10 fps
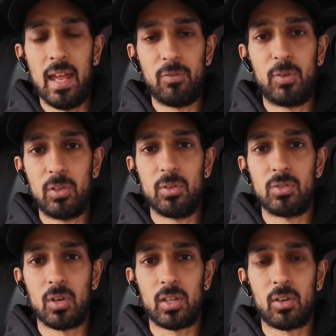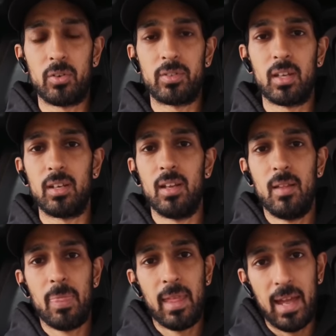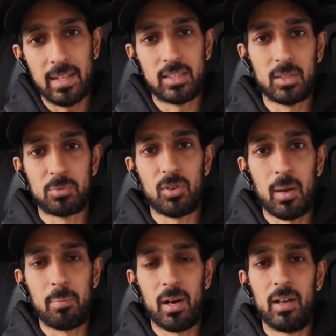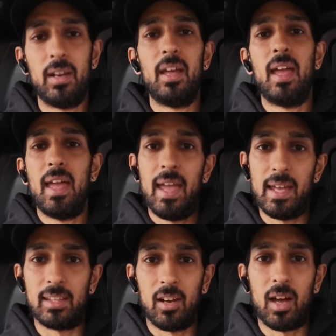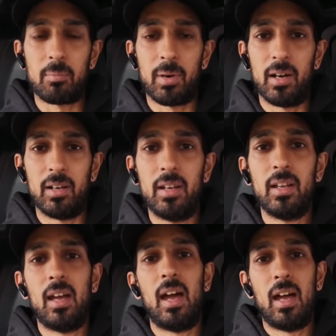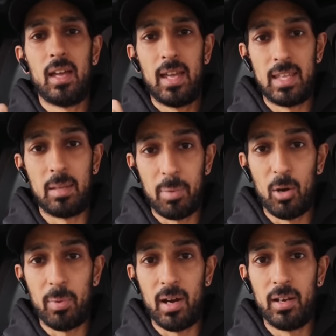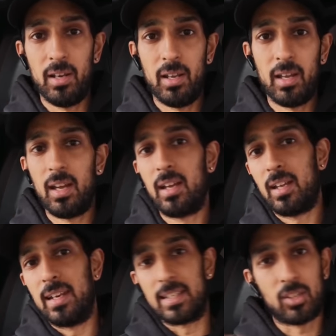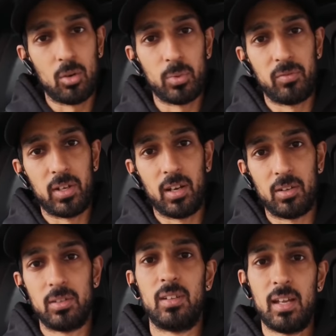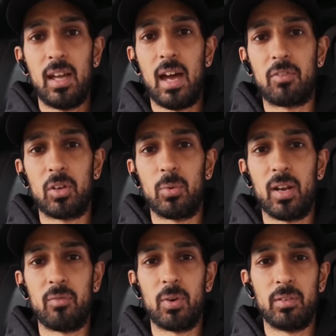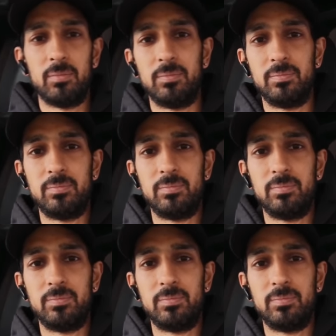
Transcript: if you do enjoy the content, hit the subscribe button, hit the like button, hit the bell button. Let's get on with the video. Have a good one, everyone.